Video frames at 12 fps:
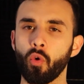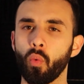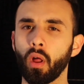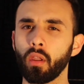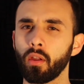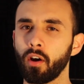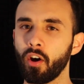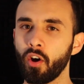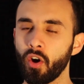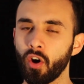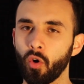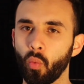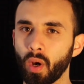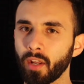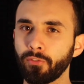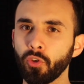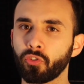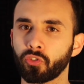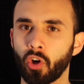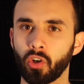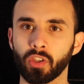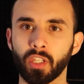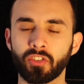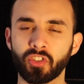Well, what if you
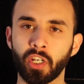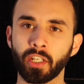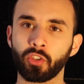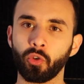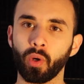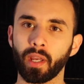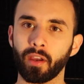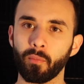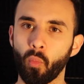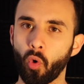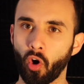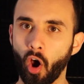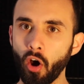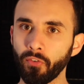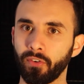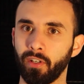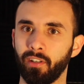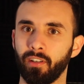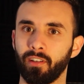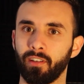start listening to it more often?